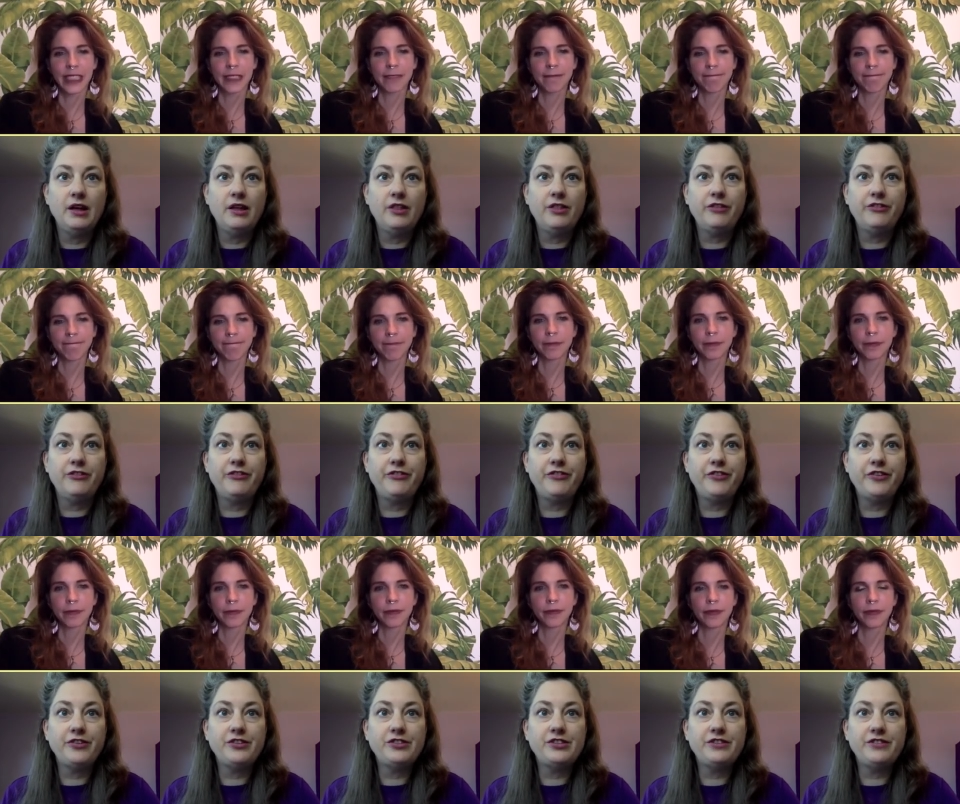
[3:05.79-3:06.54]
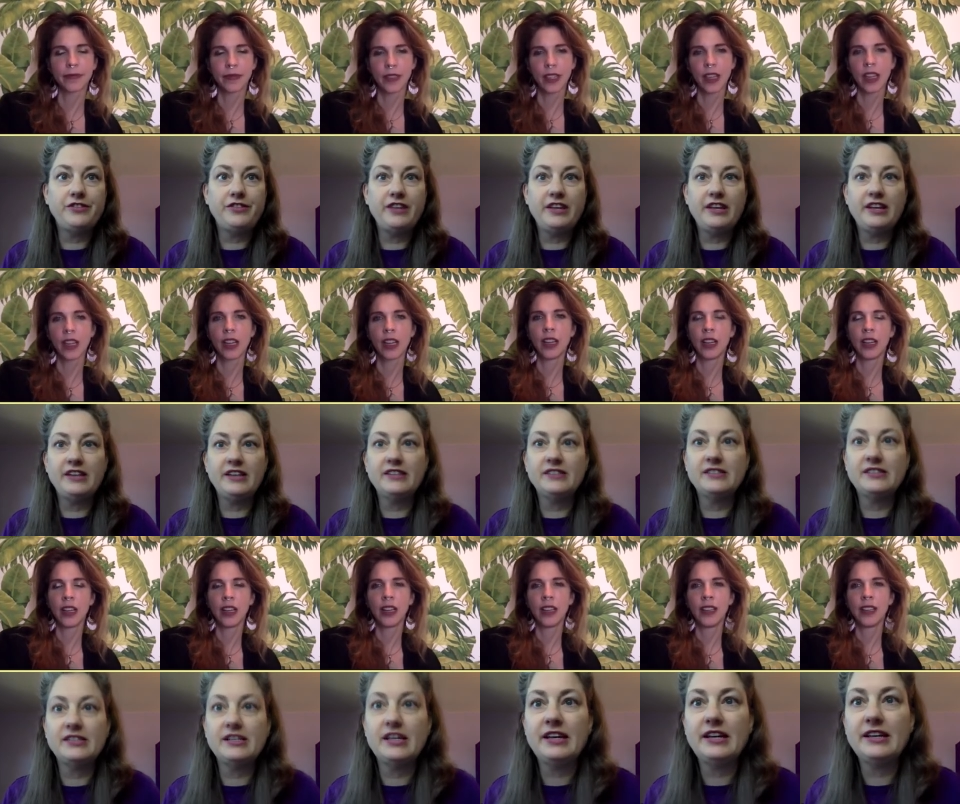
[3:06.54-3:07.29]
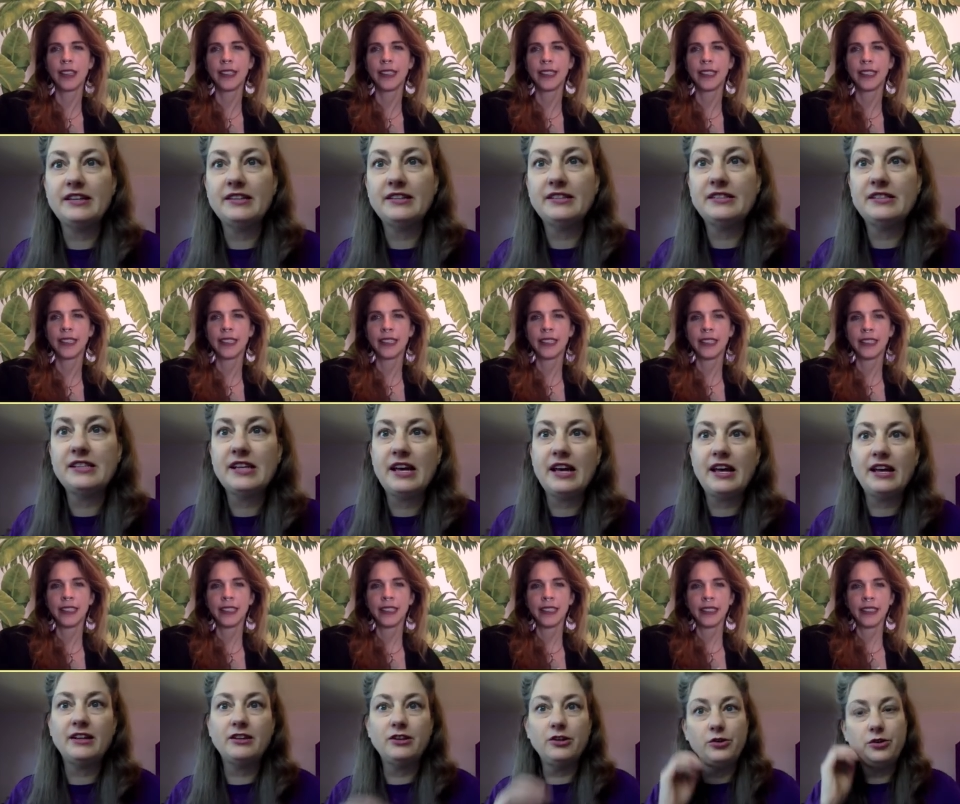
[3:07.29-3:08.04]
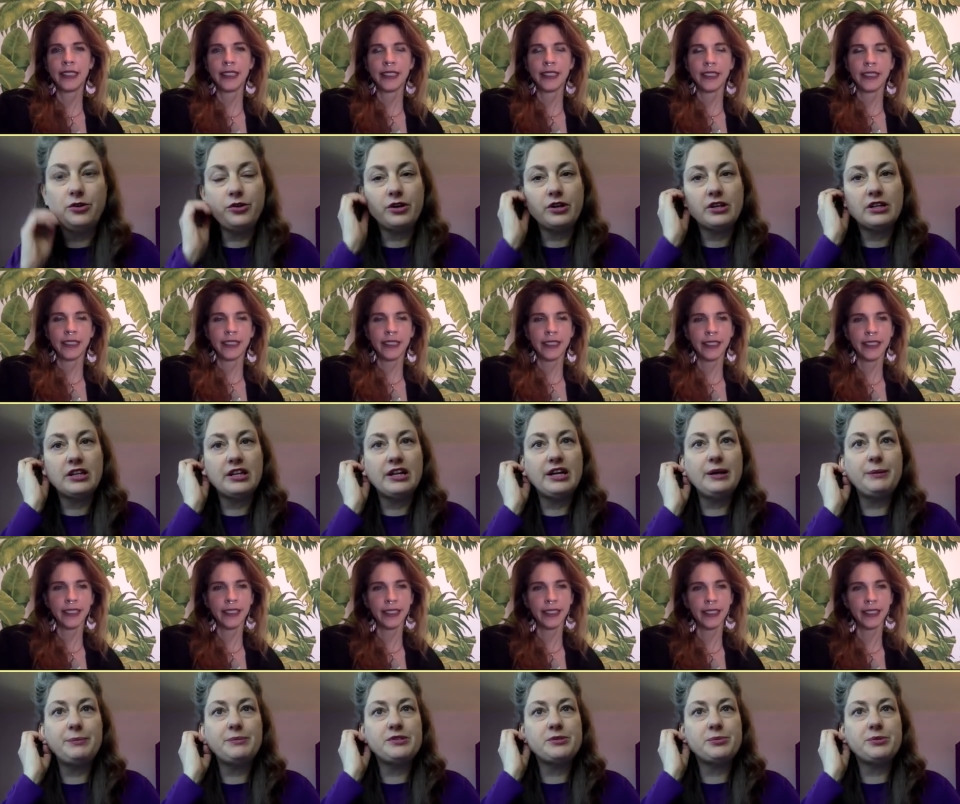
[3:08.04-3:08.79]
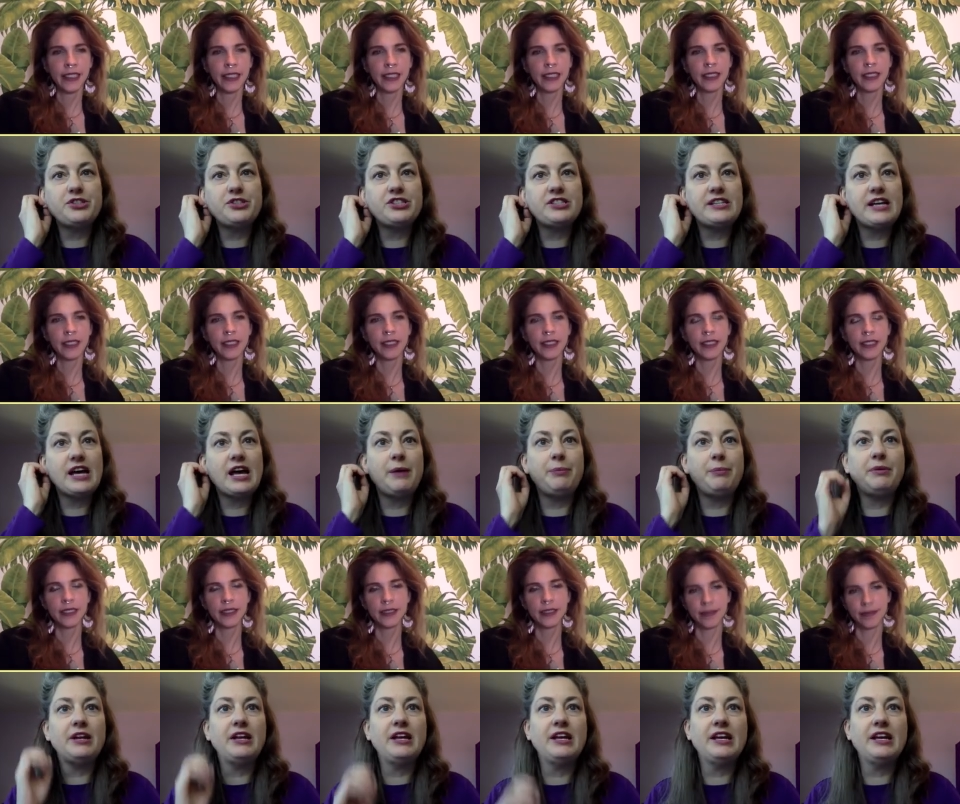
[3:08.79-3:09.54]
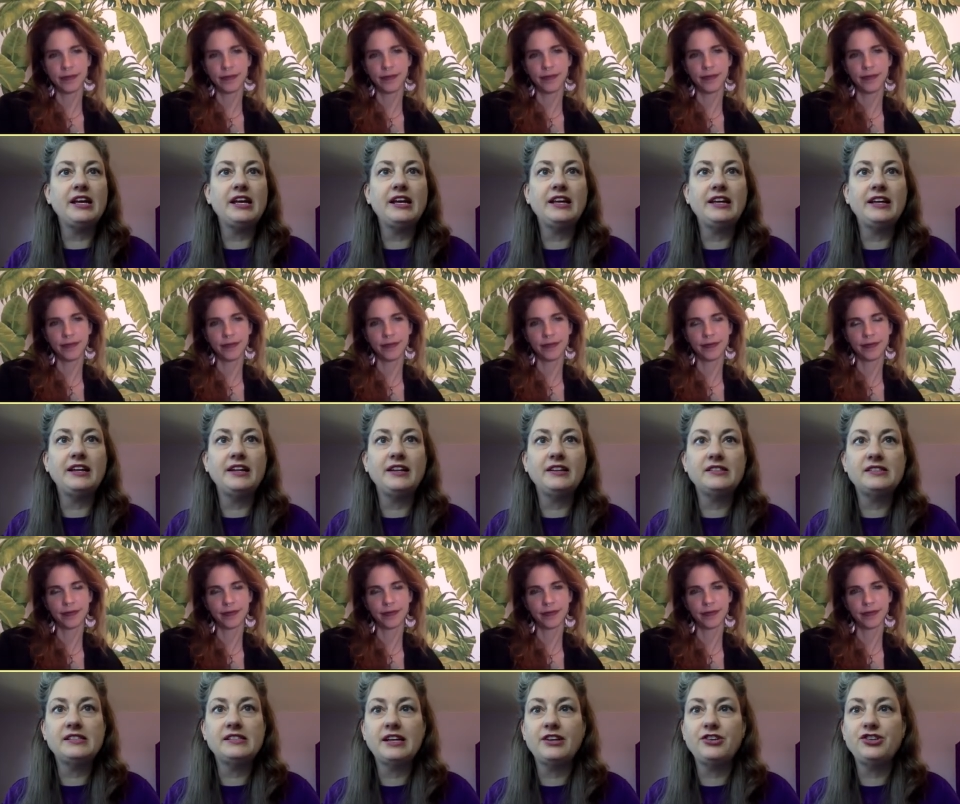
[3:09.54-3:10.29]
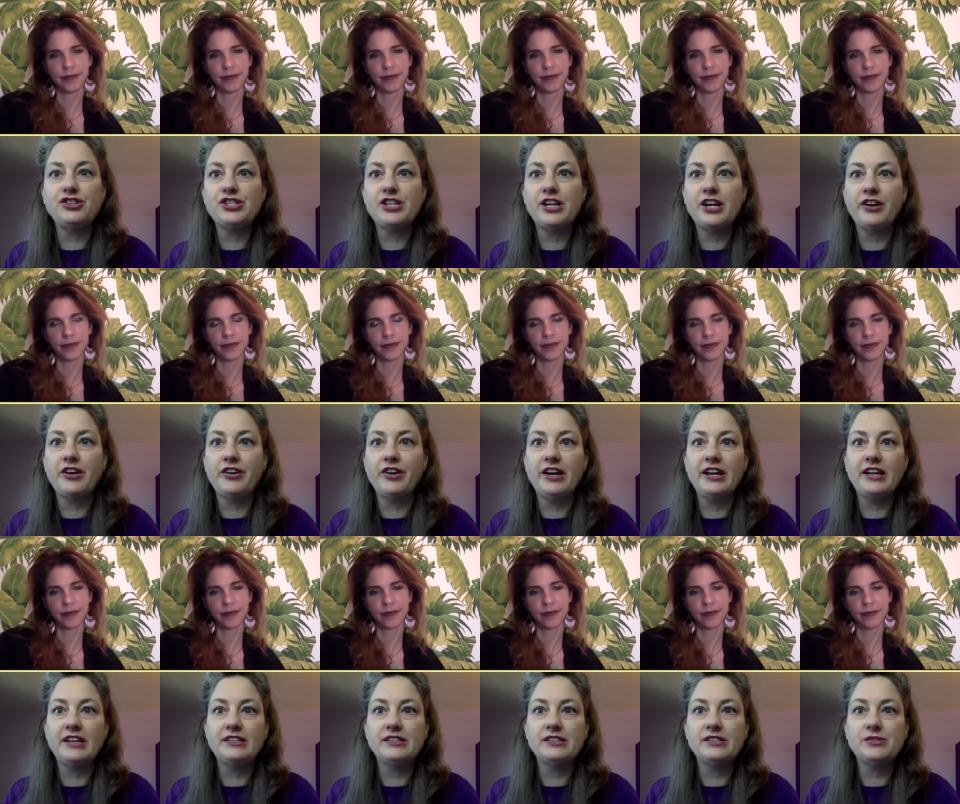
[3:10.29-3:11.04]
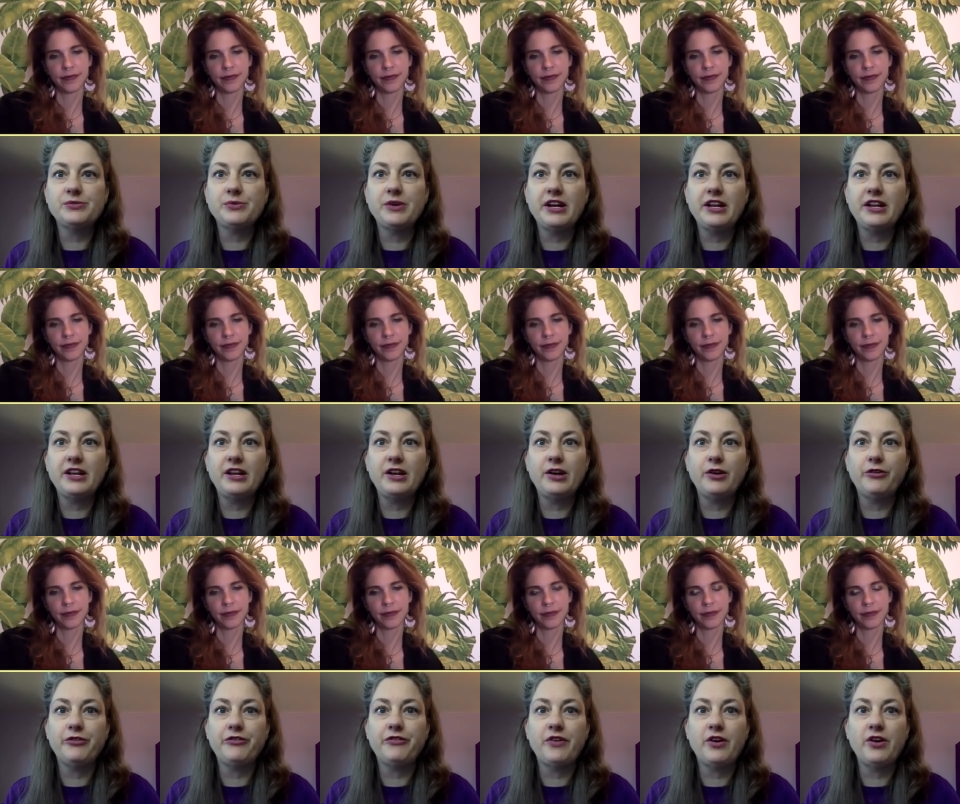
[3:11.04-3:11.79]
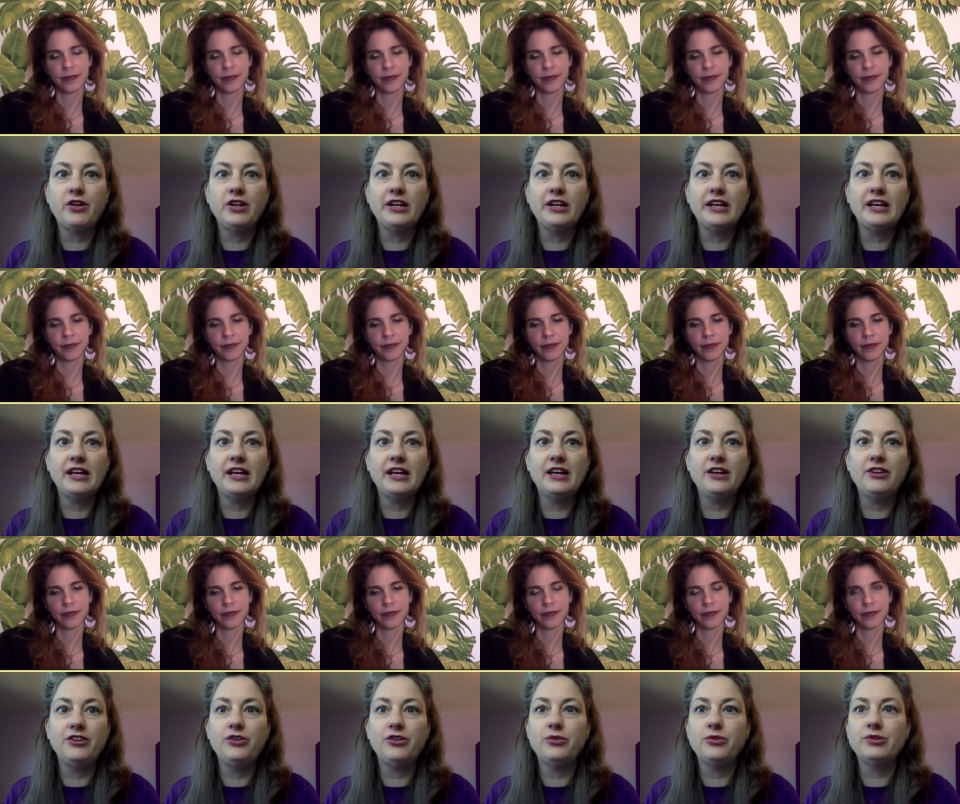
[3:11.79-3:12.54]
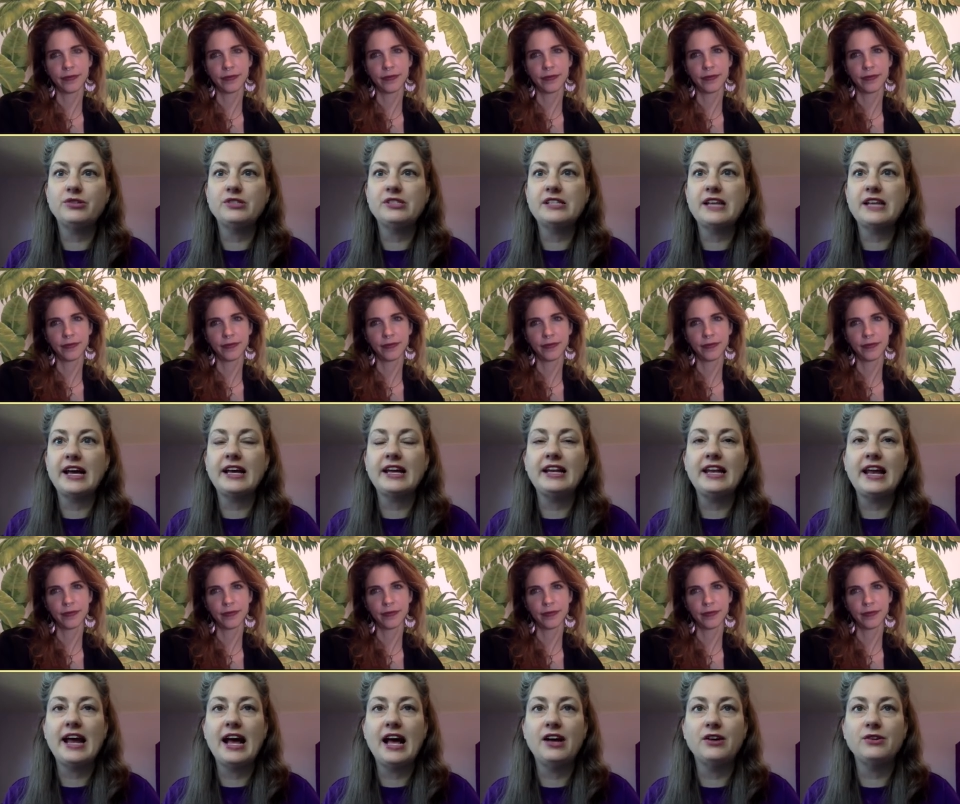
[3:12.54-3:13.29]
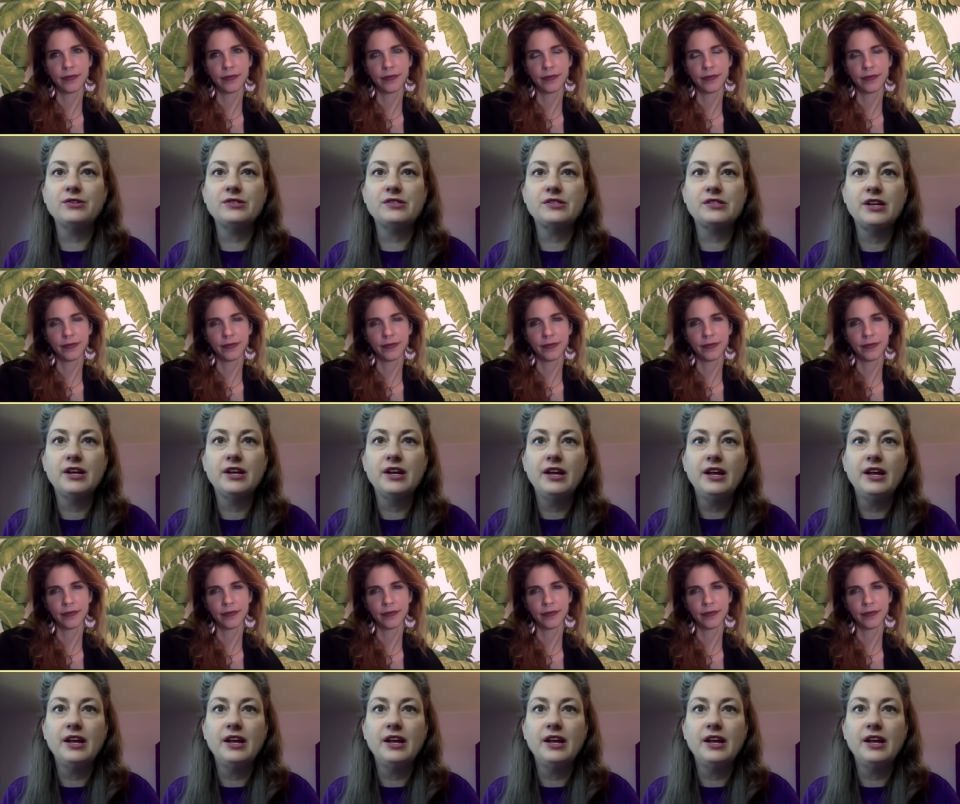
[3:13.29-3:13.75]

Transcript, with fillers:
Speaker 1: The first of these is a lunar eclipse, which is happening in Sagittarius, right here falling in your second house.